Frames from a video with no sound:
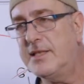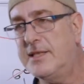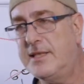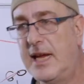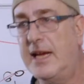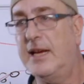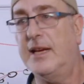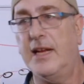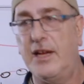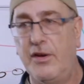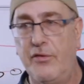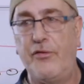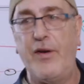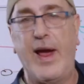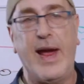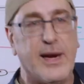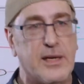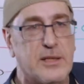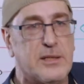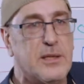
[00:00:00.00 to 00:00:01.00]
did
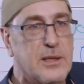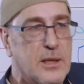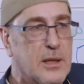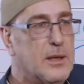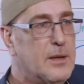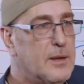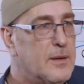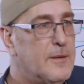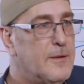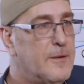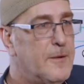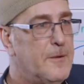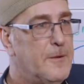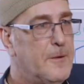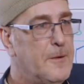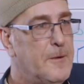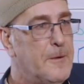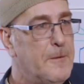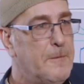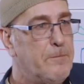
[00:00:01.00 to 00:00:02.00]
affect
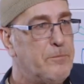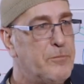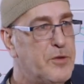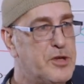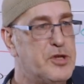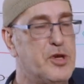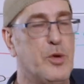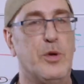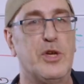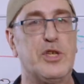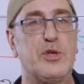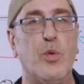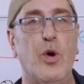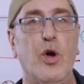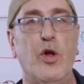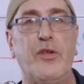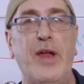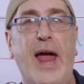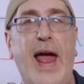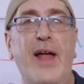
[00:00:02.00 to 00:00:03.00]
the Jewish
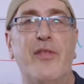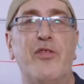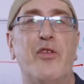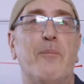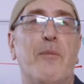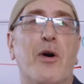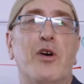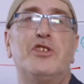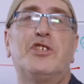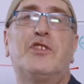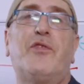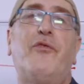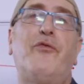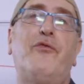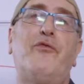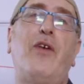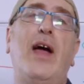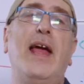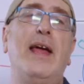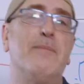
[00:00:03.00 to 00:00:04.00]
world, and the most
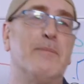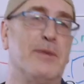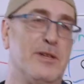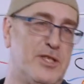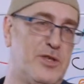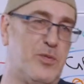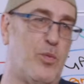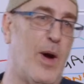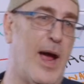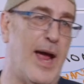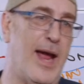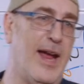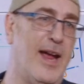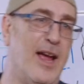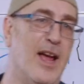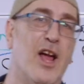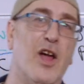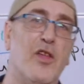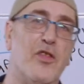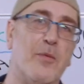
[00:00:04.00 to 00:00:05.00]
famous way,
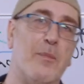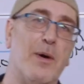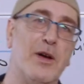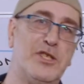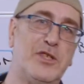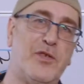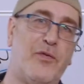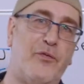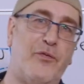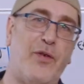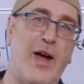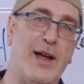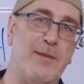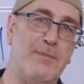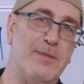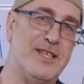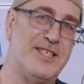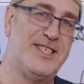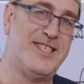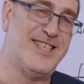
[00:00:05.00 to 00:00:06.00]
the most
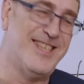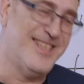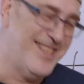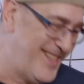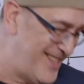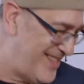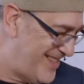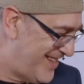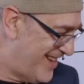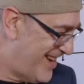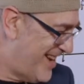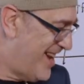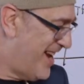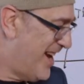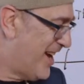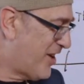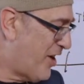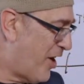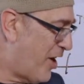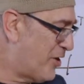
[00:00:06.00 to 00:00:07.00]
famous
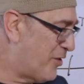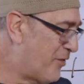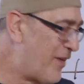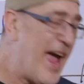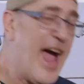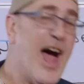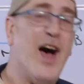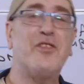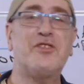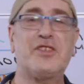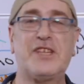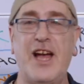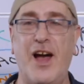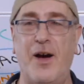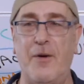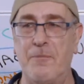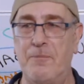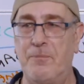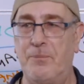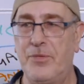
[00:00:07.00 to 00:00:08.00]
kind of
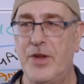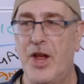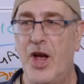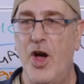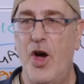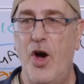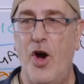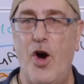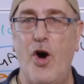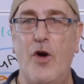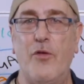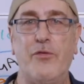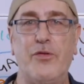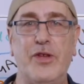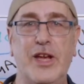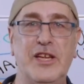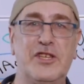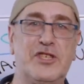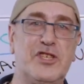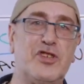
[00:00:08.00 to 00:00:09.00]
outcome of
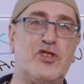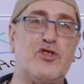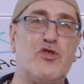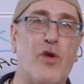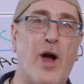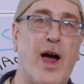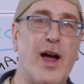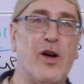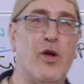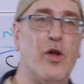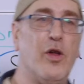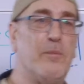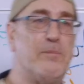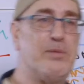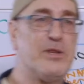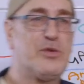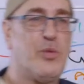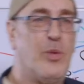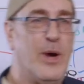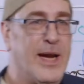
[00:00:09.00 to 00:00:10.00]
the struggle
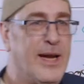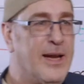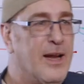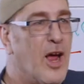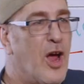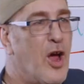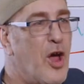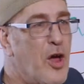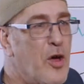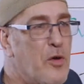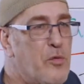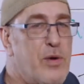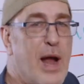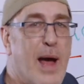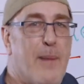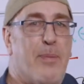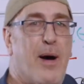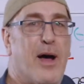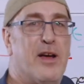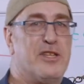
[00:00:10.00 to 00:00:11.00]
between
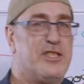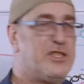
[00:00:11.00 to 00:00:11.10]
rabbis